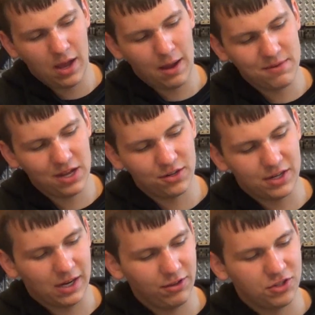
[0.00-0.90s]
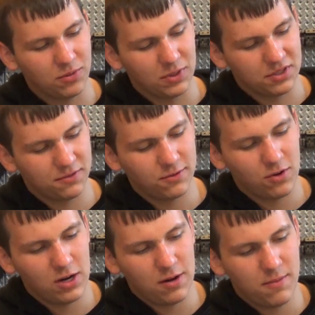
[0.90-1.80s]
I'm not entirely sure what it's
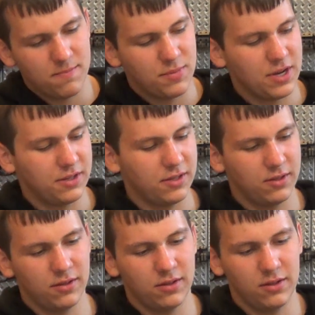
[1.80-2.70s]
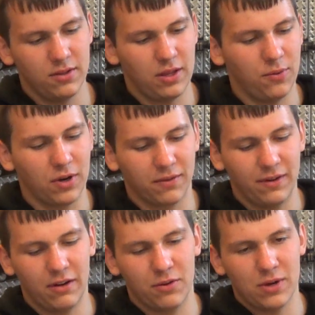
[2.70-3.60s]
for, but they work
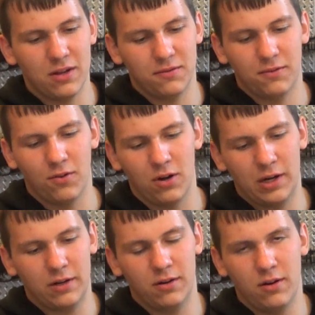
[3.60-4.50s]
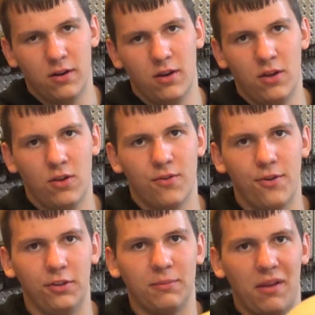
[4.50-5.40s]
very well for
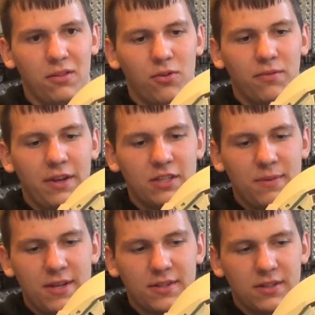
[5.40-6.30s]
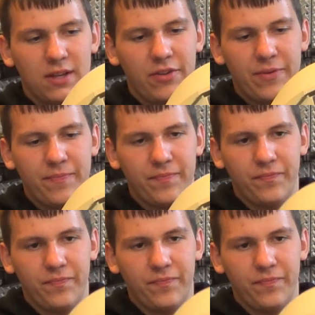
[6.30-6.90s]
holding my lower face mask together.